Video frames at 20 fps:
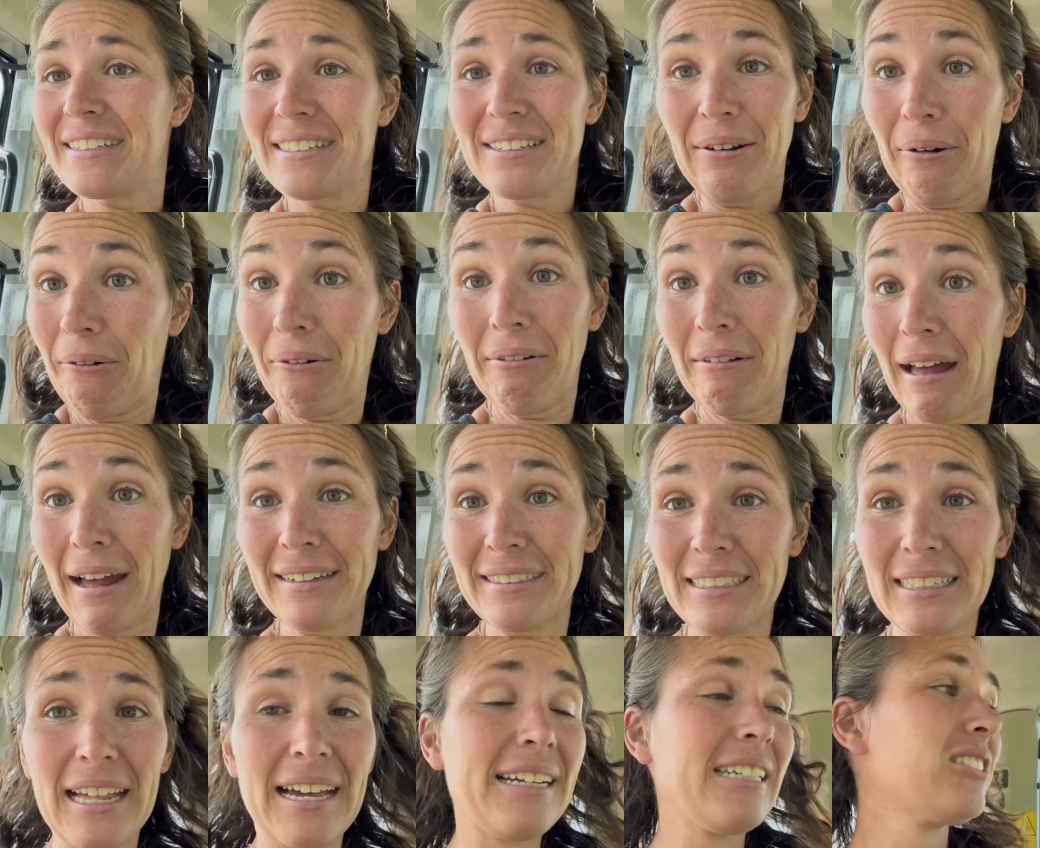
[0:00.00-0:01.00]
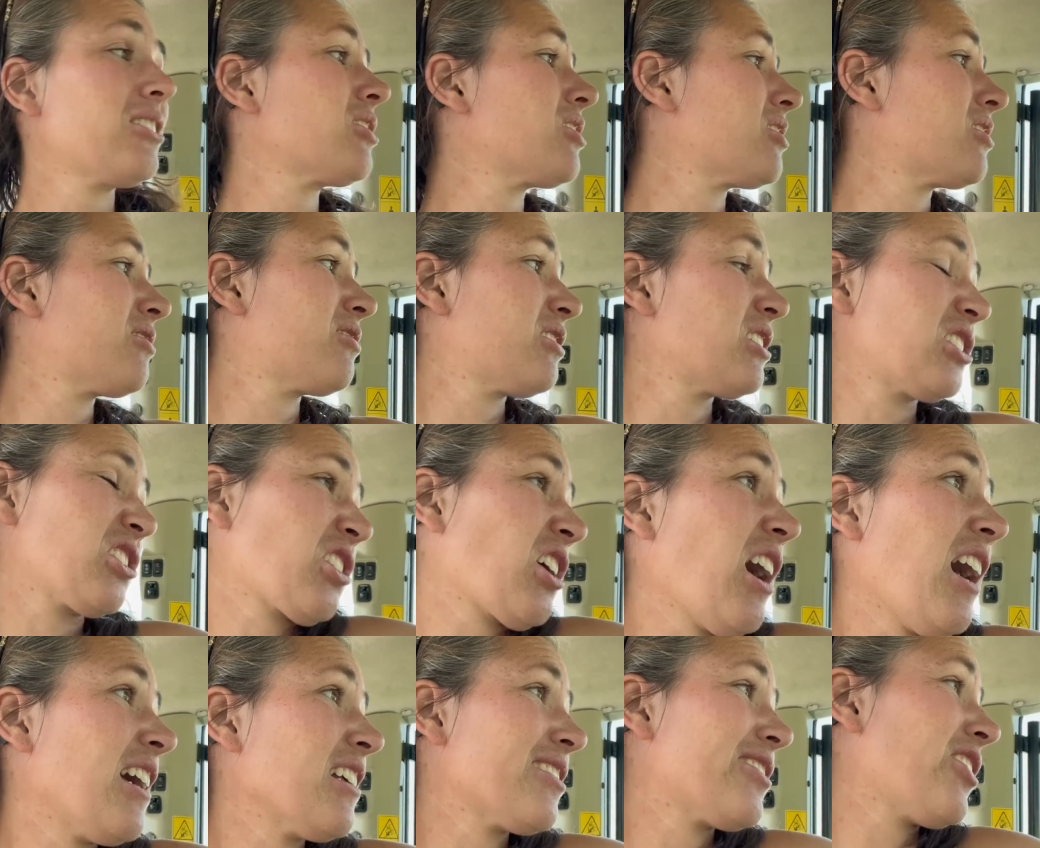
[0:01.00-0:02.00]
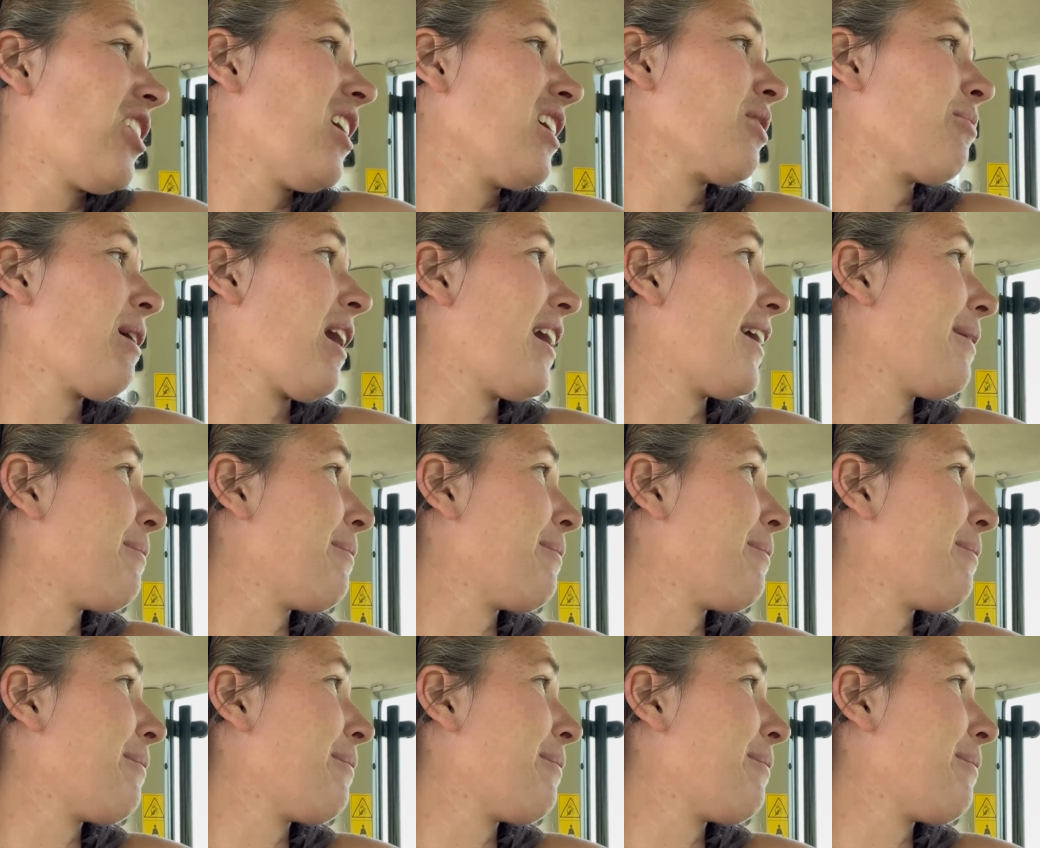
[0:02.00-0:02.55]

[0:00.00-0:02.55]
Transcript: a whole lot to like discuss, talk about.